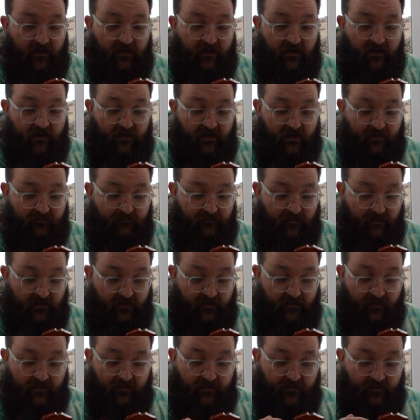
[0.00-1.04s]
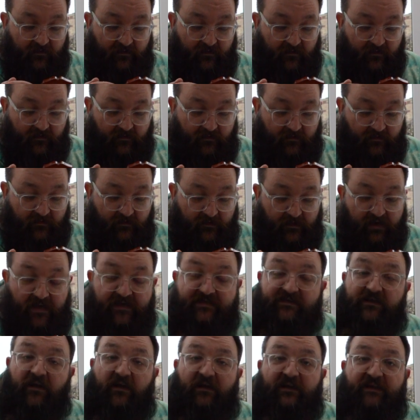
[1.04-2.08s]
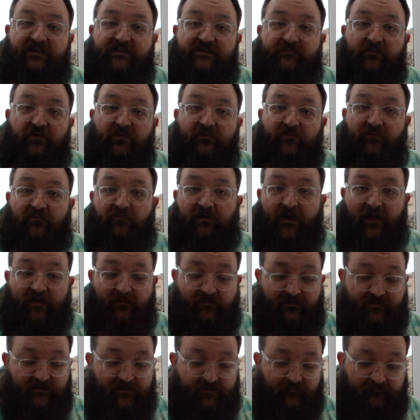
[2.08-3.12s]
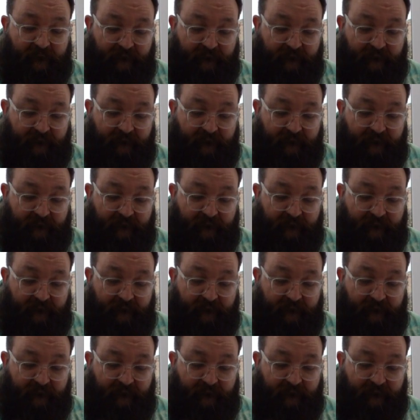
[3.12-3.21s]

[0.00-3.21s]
less likely to move around.